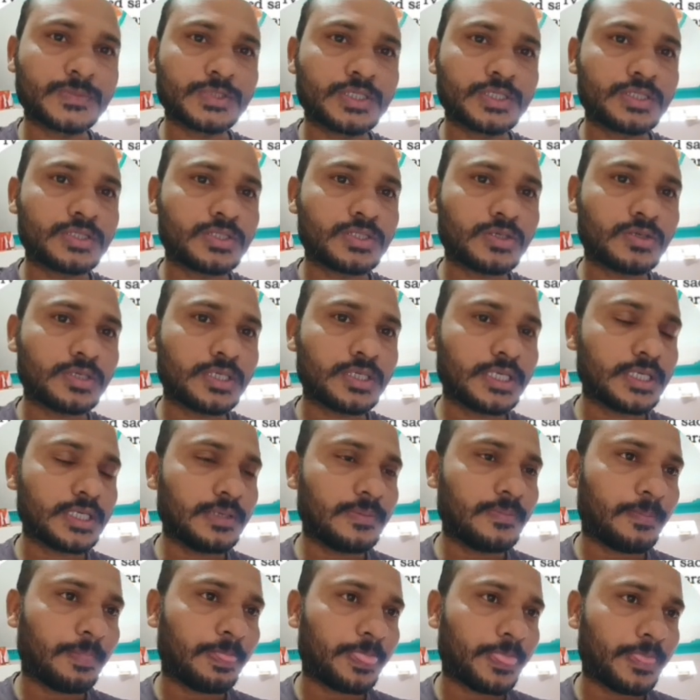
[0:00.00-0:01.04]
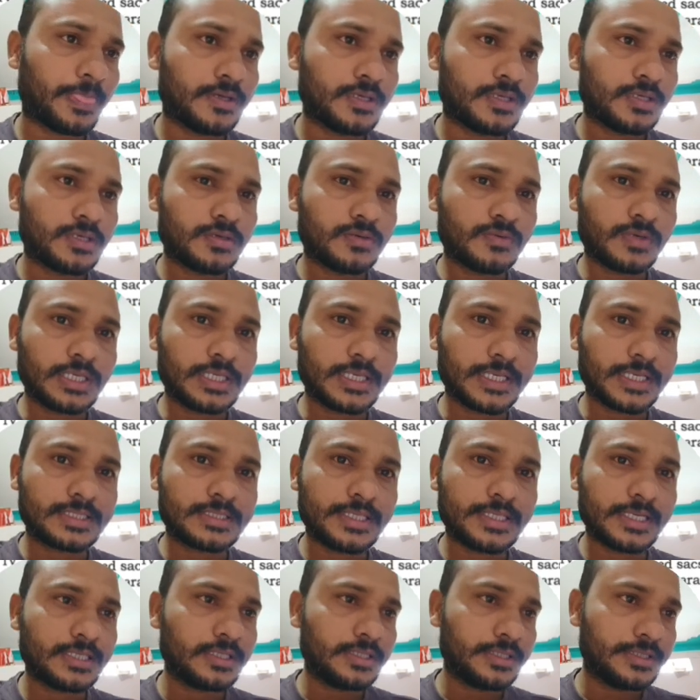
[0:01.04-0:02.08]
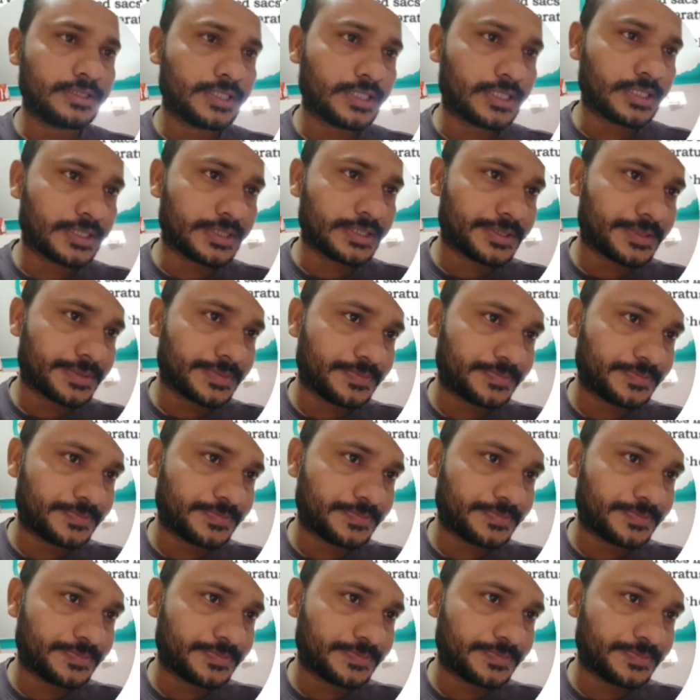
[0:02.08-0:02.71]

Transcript: So here what exactly genus?